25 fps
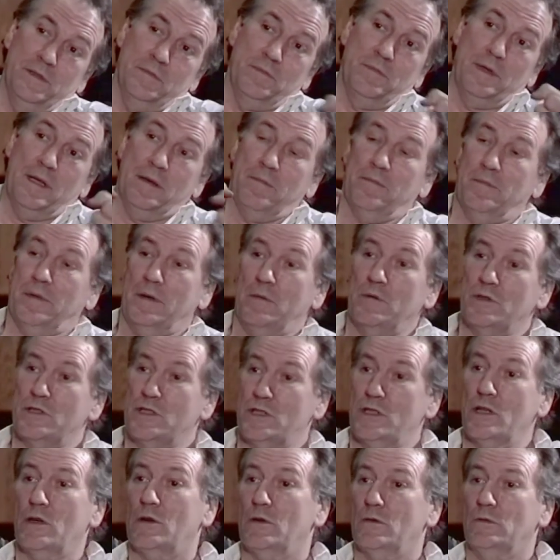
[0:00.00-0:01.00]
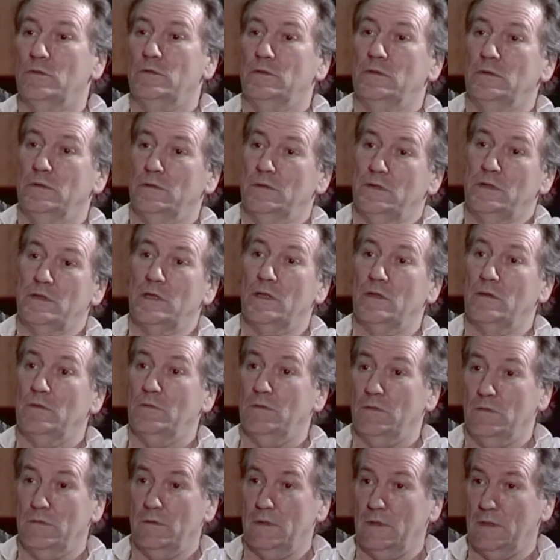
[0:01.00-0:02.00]
blimp. It was so
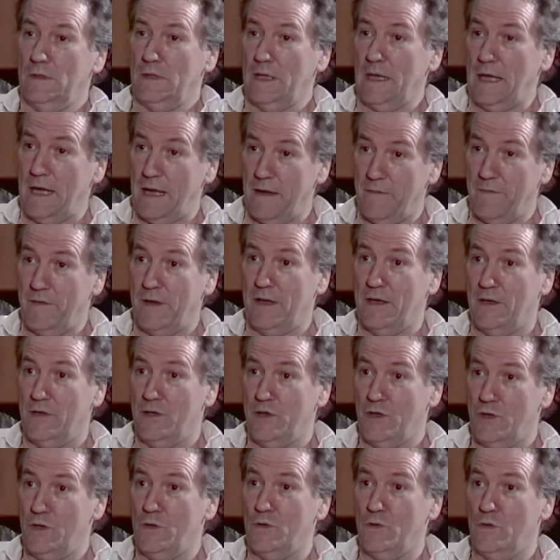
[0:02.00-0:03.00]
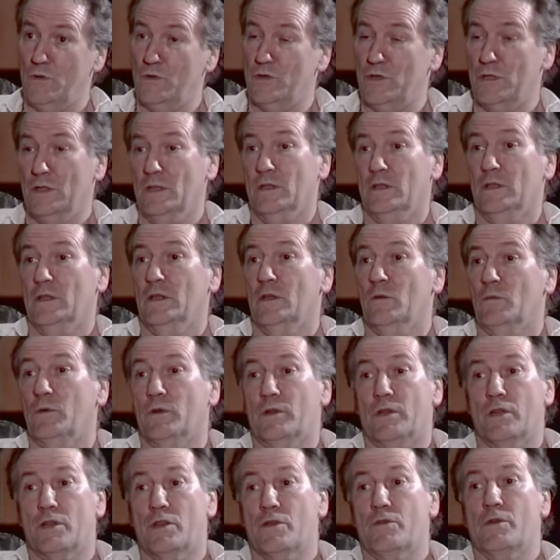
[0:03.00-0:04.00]
heavy and huge
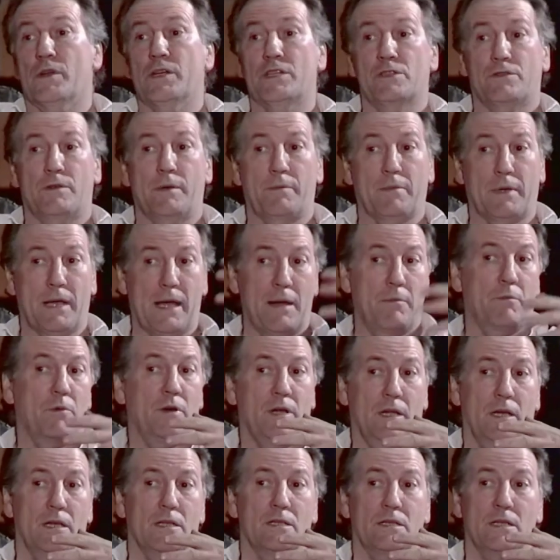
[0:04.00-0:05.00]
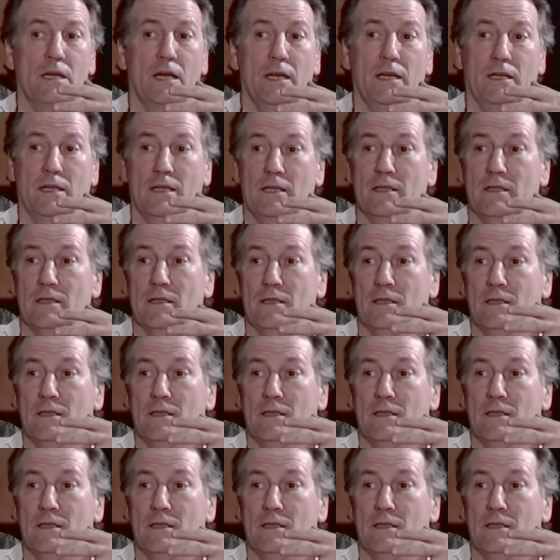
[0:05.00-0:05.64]
with the 3-strip camera inside it.